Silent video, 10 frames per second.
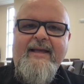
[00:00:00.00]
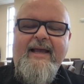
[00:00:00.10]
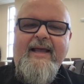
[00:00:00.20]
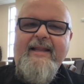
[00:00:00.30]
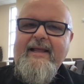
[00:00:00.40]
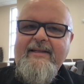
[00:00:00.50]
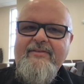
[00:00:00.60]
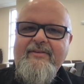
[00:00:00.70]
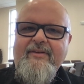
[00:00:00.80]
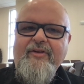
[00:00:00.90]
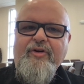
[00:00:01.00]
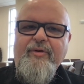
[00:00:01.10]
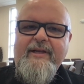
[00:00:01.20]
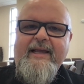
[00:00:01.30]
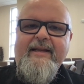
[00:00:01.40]
and that is the
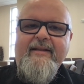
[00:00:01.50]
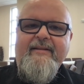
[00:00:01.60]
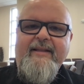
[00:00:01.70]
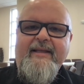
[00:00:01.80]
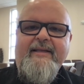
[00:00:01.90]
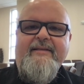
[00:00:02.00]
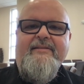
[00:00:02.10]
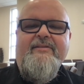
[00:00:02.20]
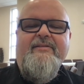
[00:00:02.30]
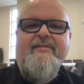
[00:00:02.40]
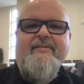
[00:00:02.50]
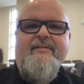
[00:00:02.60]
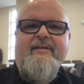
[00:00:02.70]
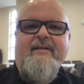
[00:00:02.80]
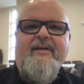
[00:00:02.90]
created things,
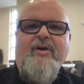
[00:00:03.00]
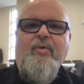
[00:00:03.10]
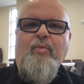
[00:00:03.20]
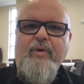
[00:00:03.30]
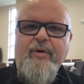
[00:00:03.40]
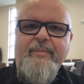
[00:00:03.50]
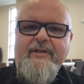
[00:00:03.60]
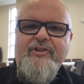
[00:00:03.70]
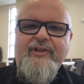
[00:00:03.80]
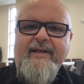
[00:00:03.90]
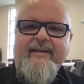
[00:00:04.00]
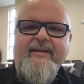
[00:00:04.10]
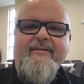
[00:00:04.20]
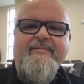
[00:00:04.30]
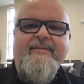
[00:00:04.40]
will be shaken.